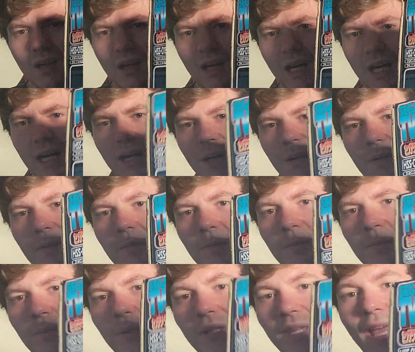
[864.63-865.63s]

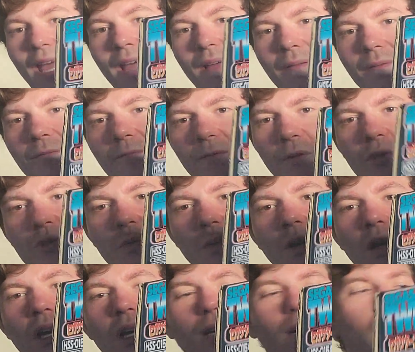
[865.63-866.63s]
But yeah, Virtual
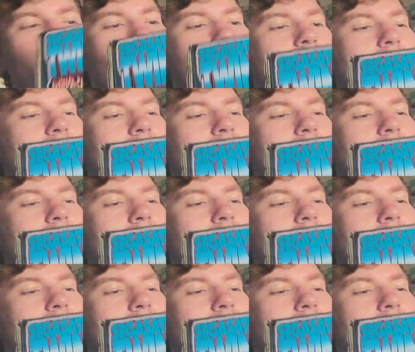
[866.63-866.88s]
On.